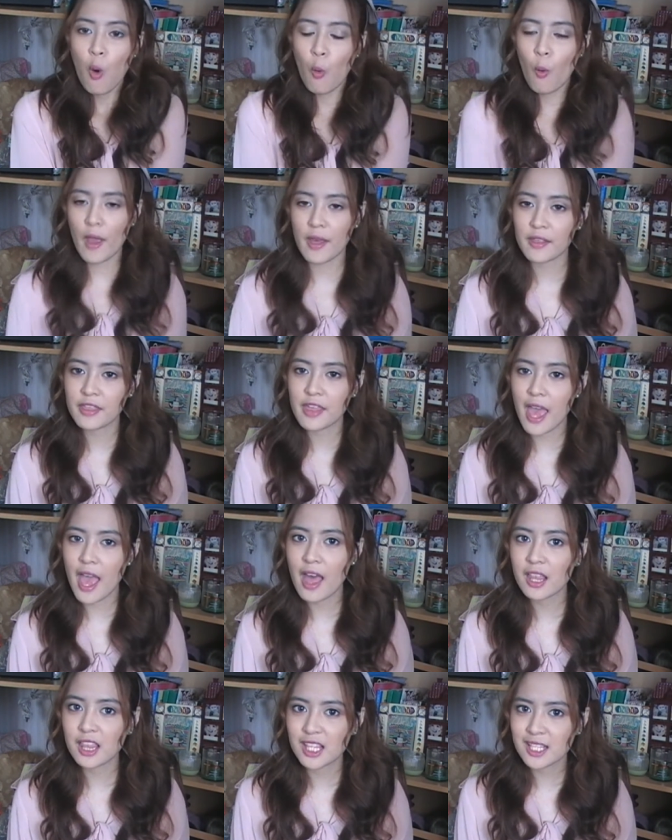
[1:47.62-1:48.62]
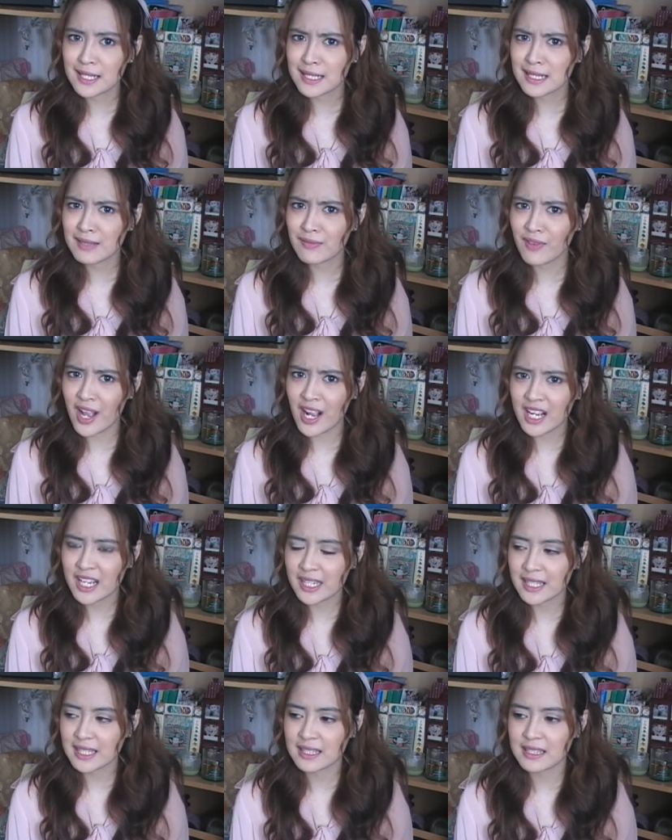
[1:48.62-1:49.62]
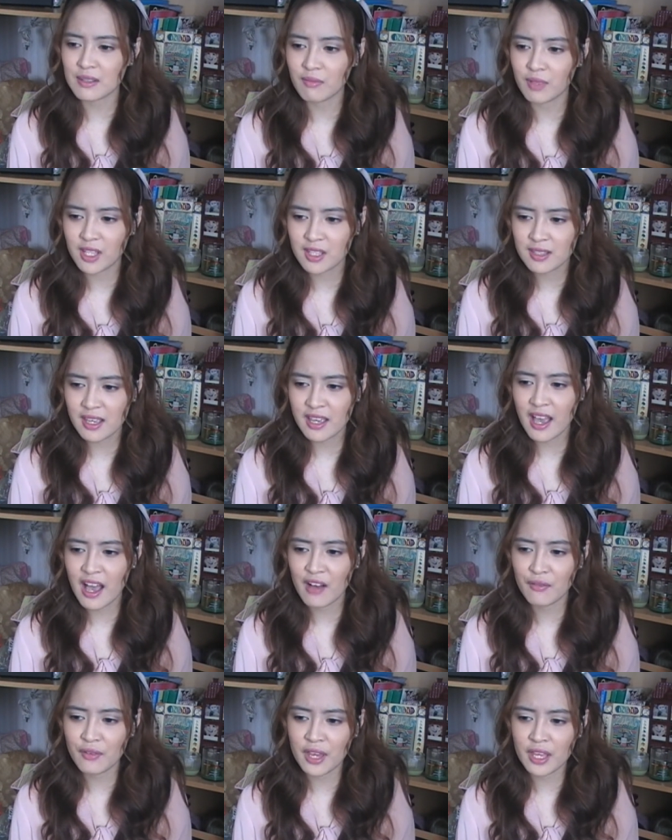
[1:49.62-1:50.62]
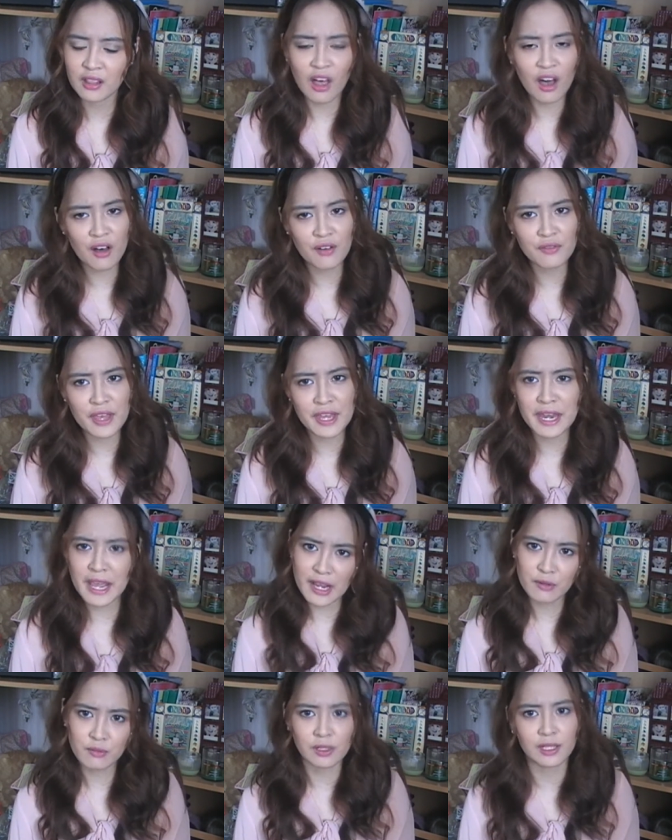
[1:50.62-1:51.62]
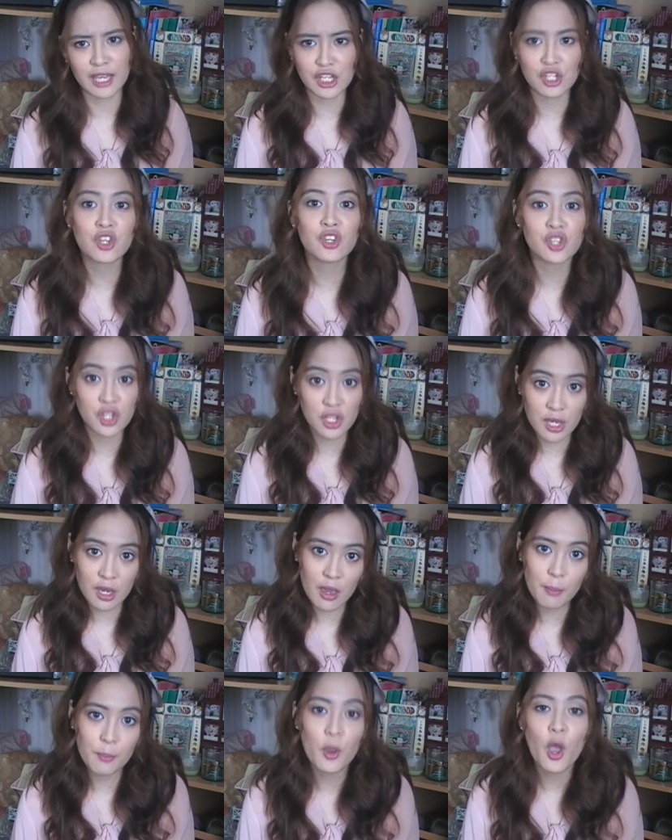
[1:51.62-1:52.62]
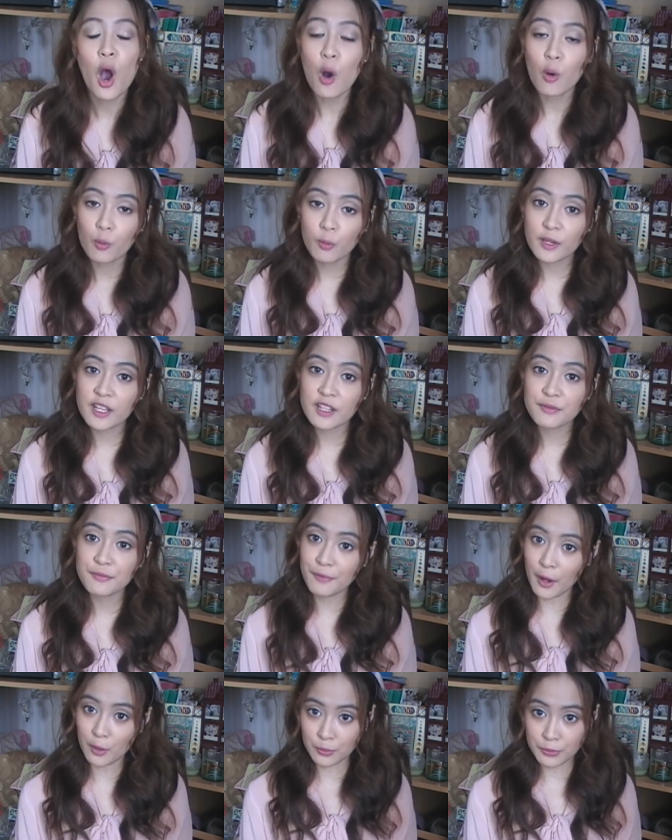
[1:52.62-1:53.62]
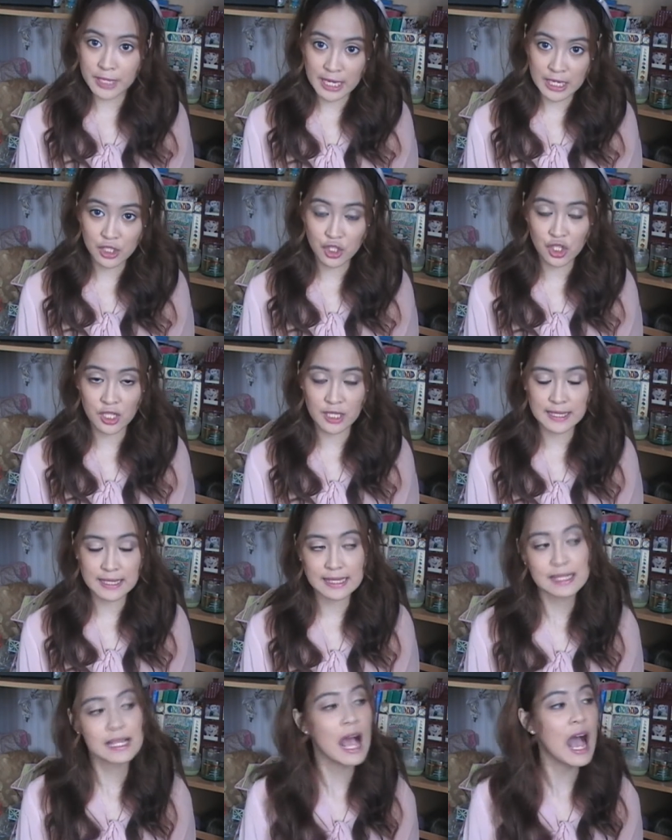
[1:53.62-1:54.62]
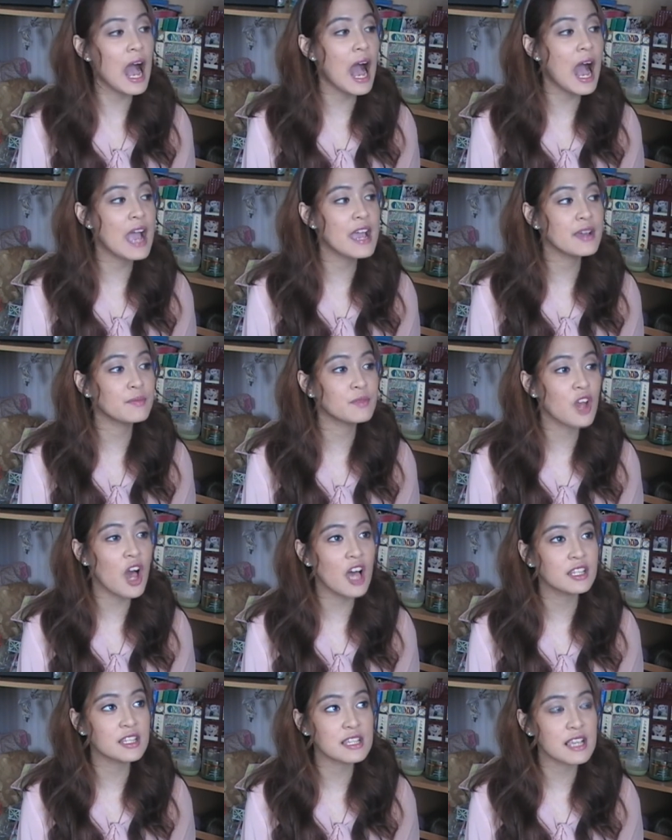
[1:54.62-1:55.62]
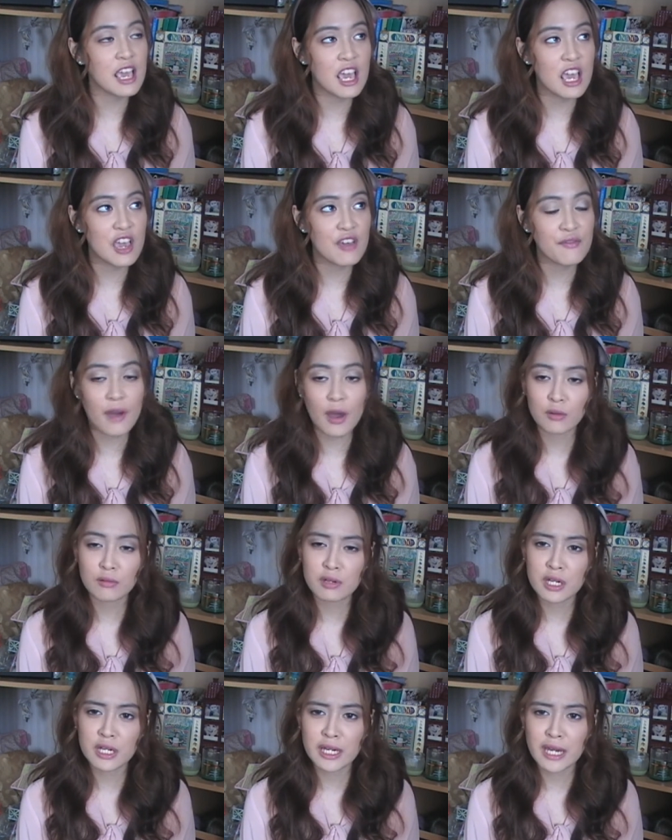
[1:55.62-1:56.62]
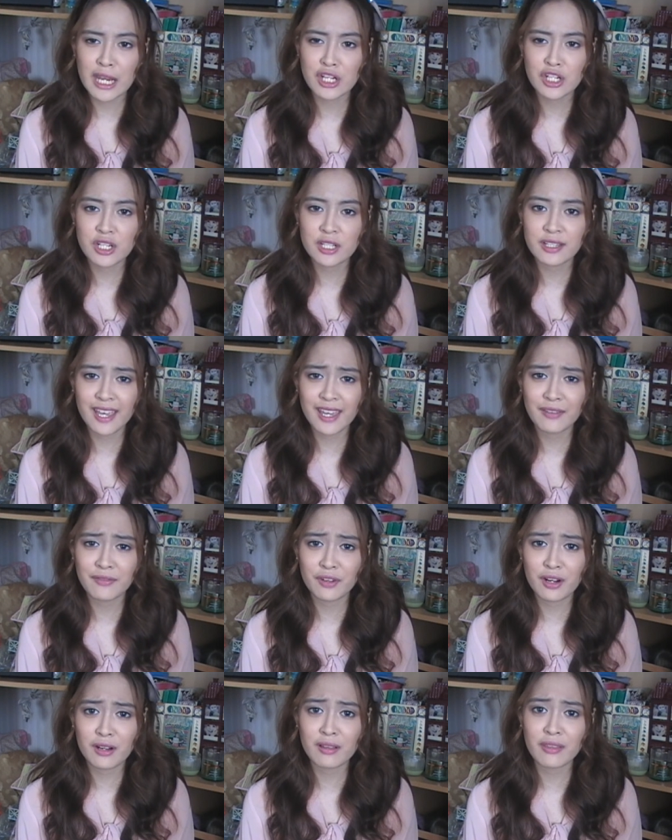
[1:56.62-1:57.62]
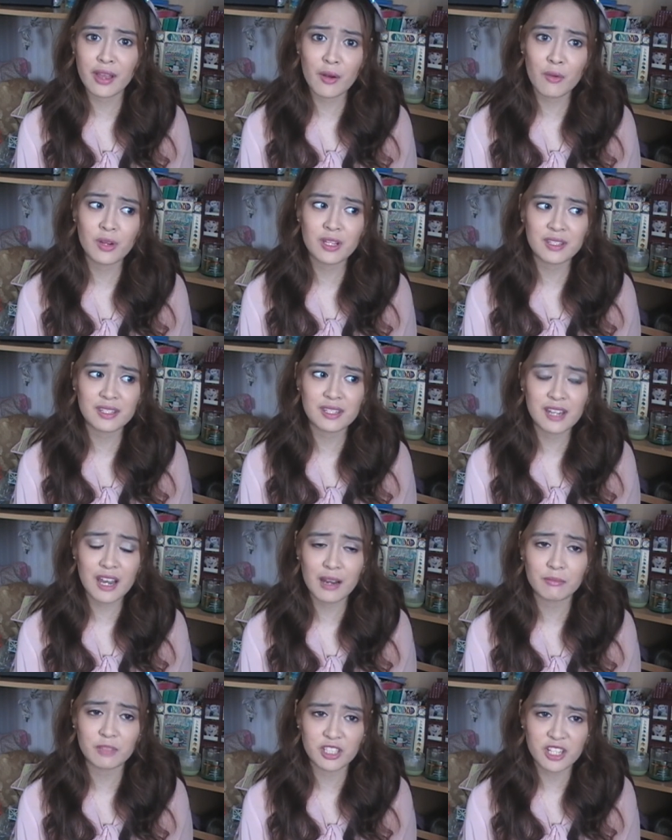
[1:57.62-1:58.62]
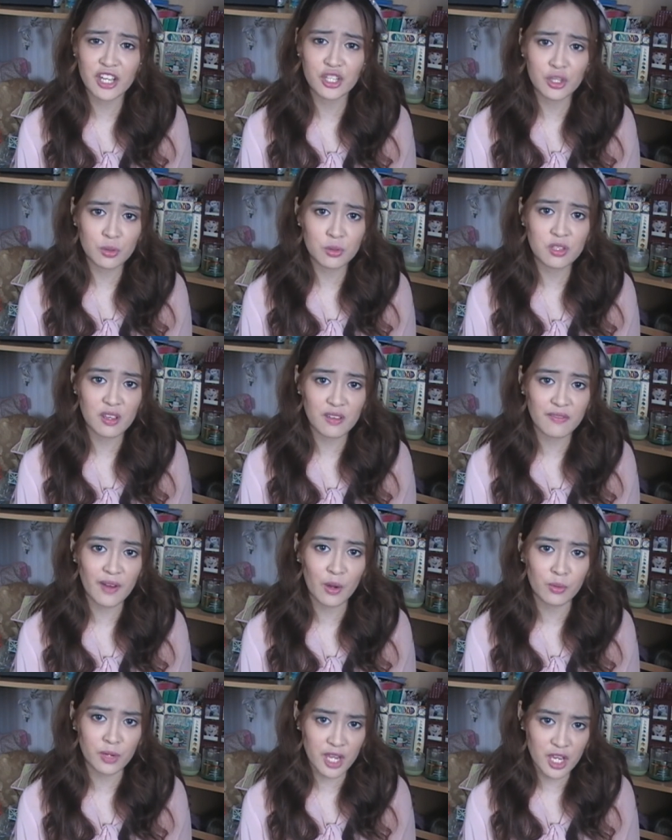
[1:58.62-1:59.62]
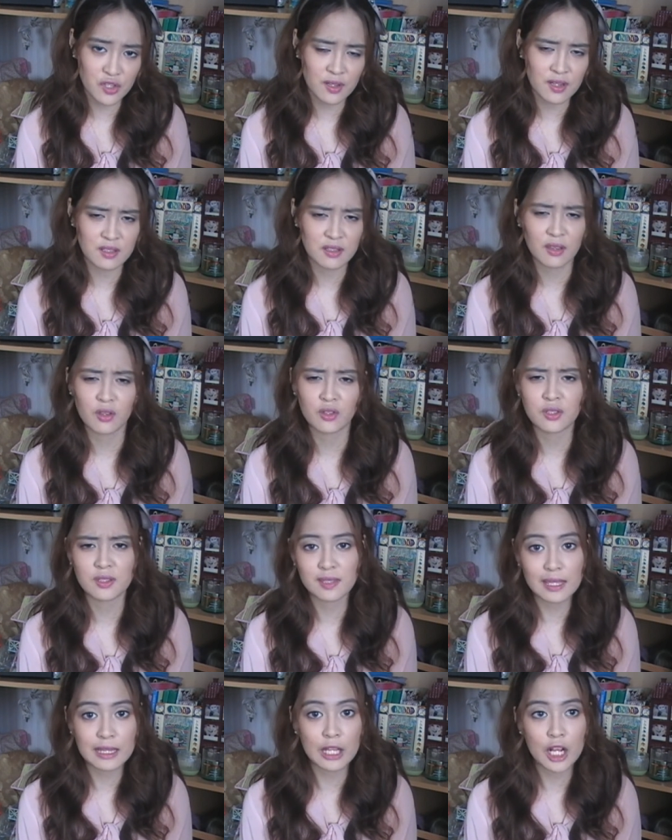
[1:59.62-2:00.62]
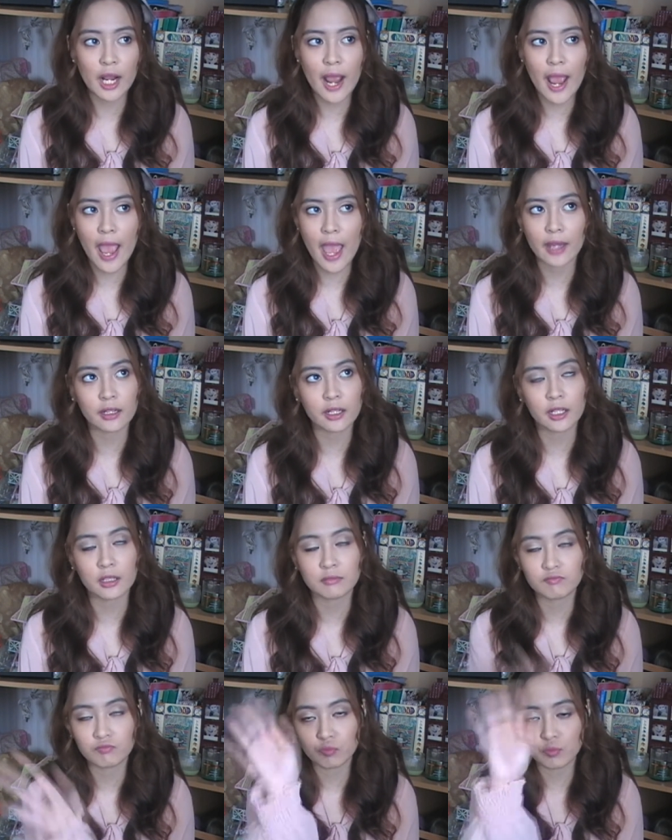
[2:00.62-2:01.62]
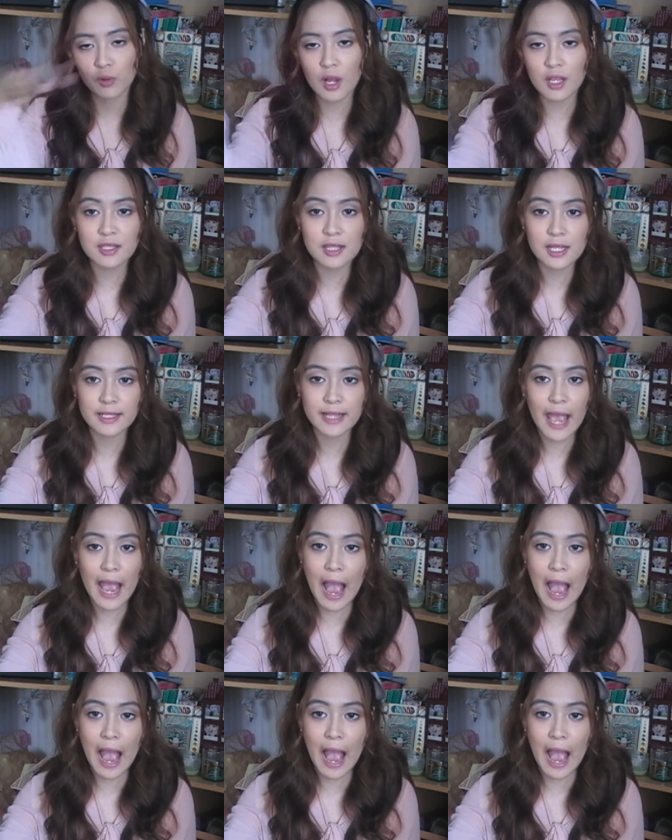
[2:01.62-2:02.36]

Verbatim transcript: with? And this is very easy because I have a love and hate relationship with foundations. I am not a foundation kind of girl. There was a time that I used a foundation as a concealer, and it wasn't a